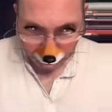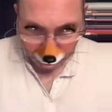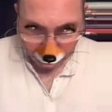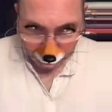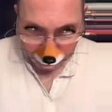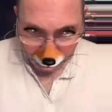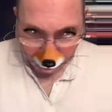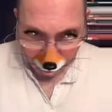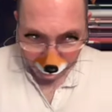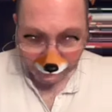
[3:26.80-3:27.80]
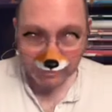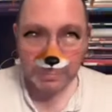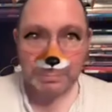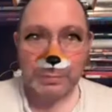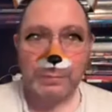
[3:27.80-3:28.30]
Look at my eyes,
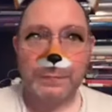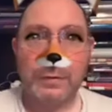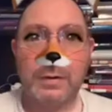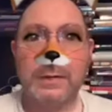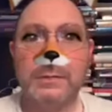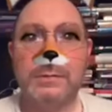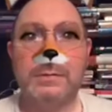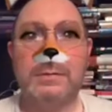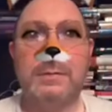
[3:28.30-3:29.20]
beautiful eyes.